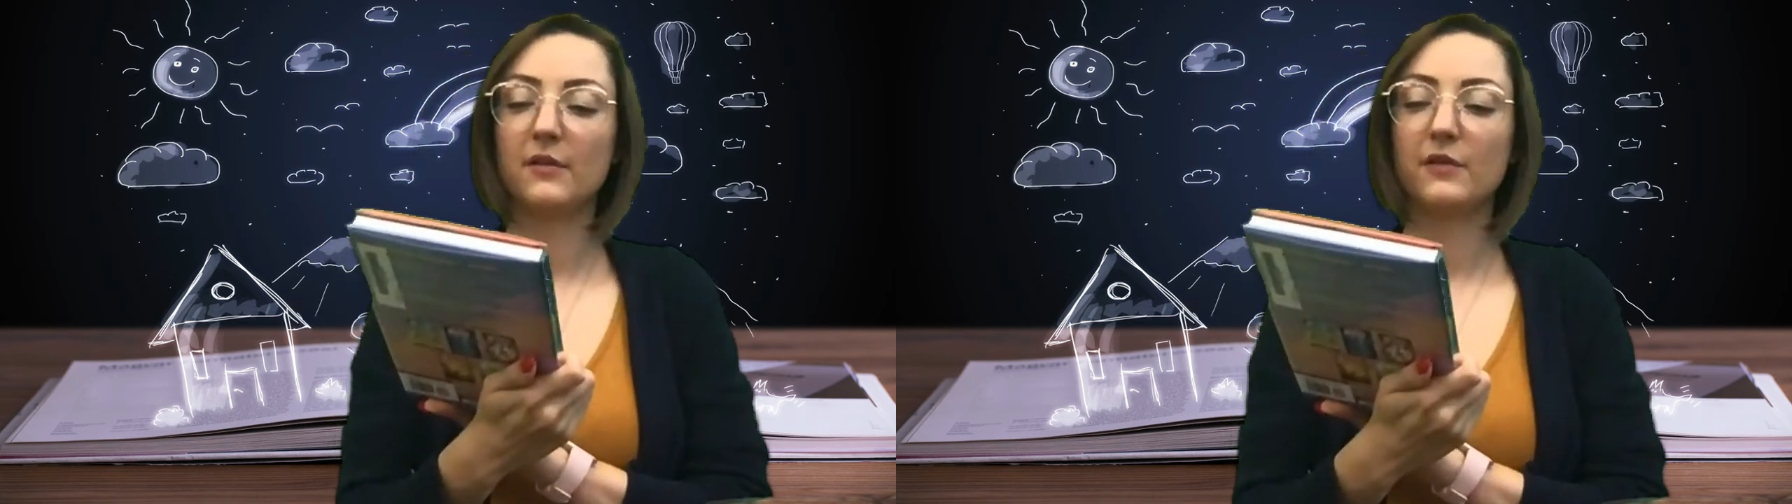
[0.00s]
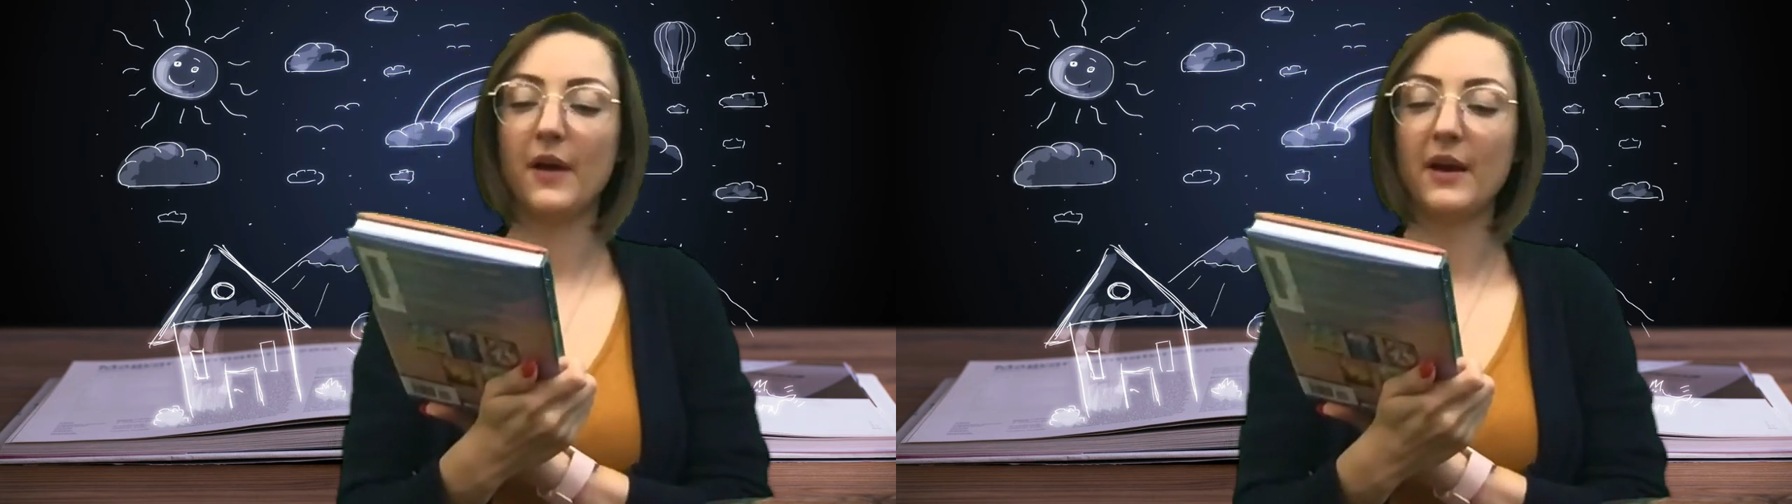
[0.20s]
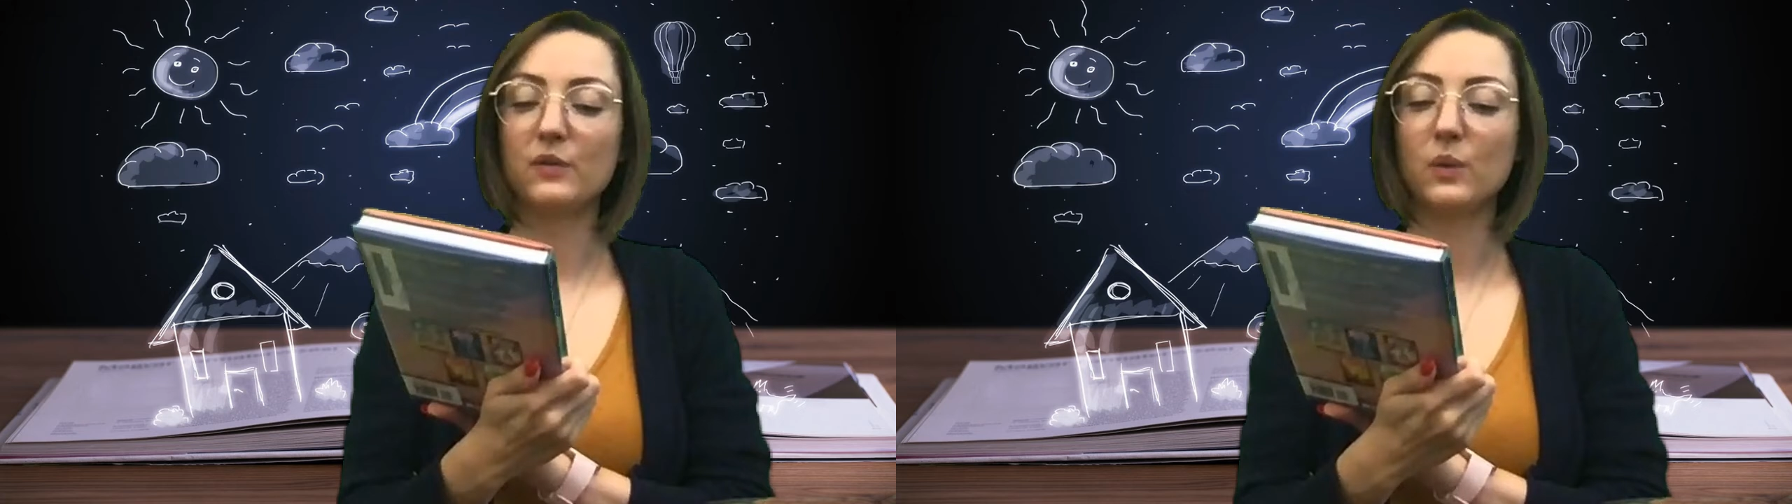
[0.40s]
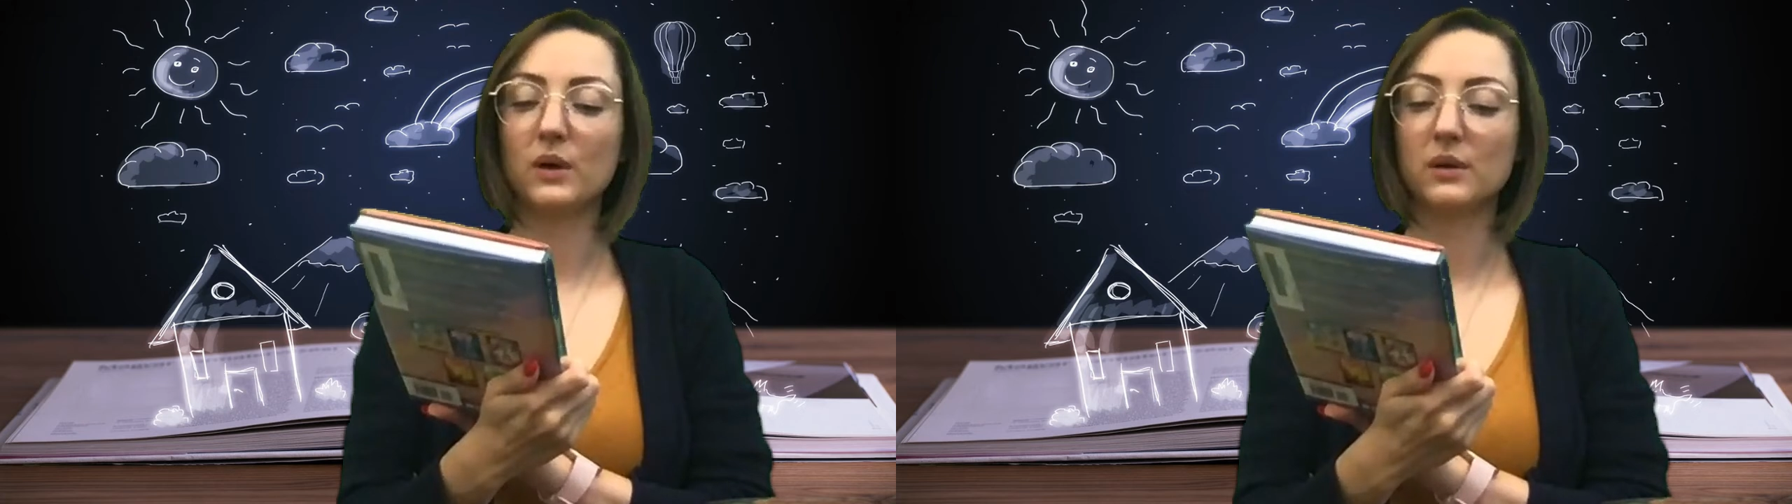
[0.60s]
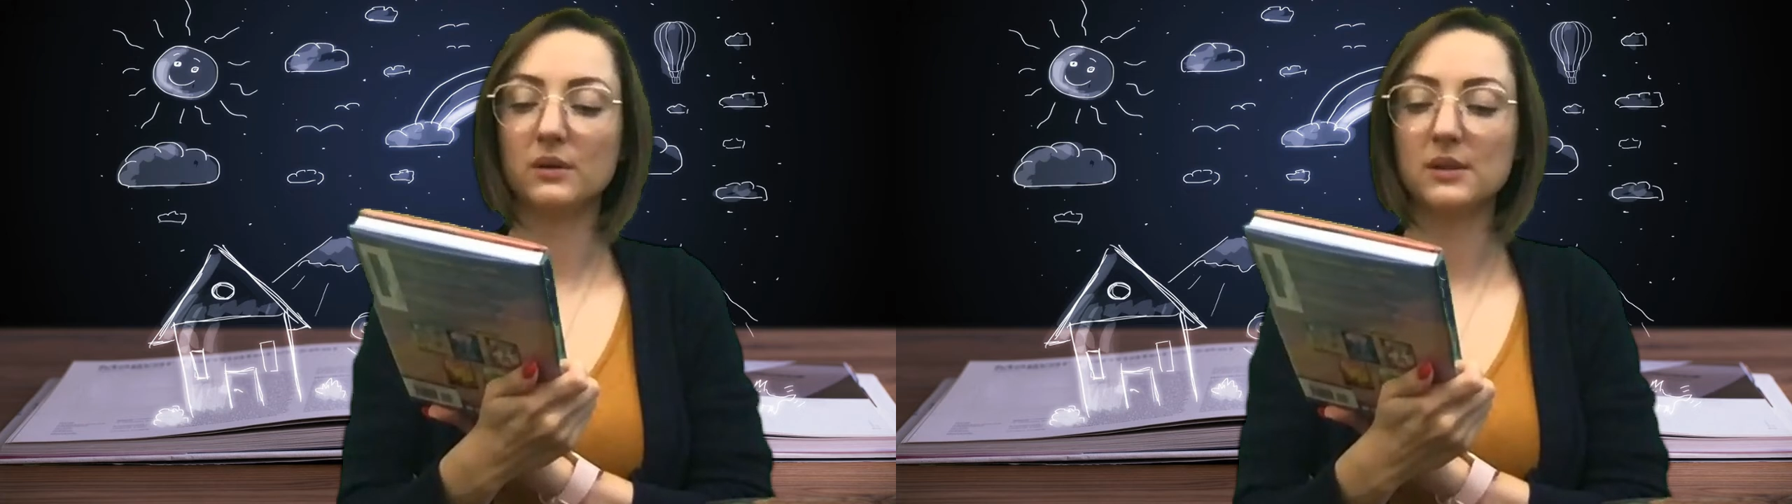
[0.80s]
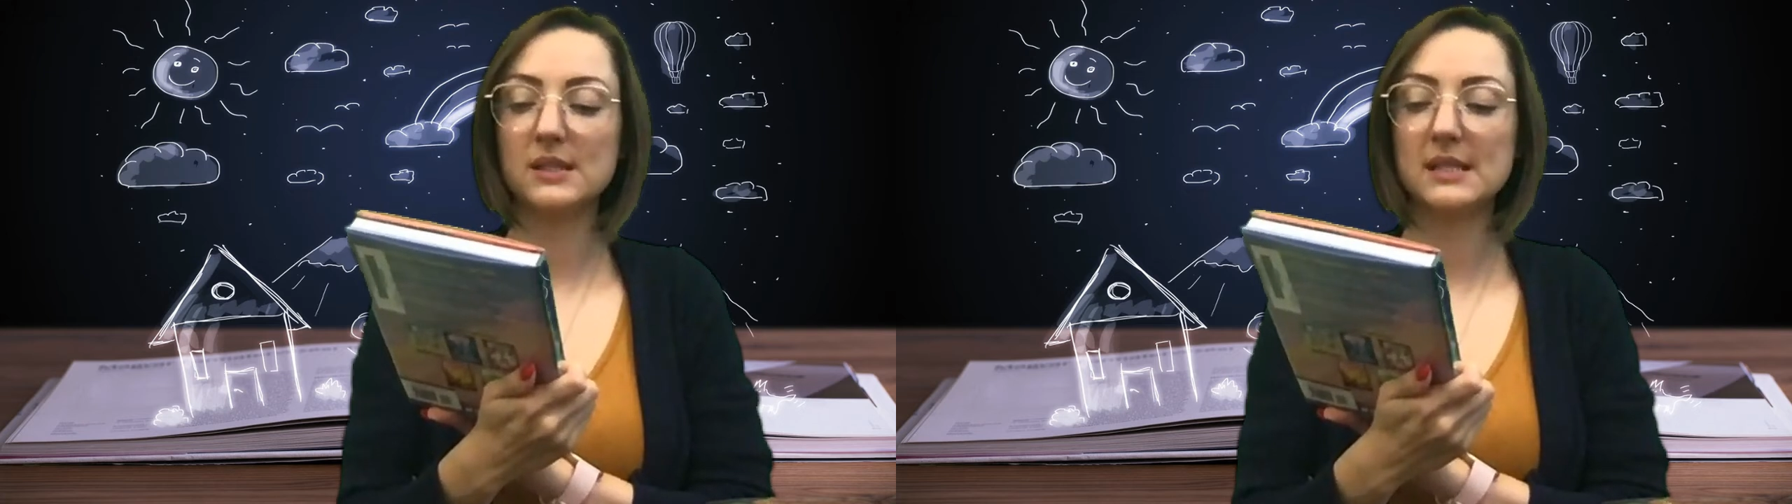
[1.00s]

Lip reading: 5 Worlds,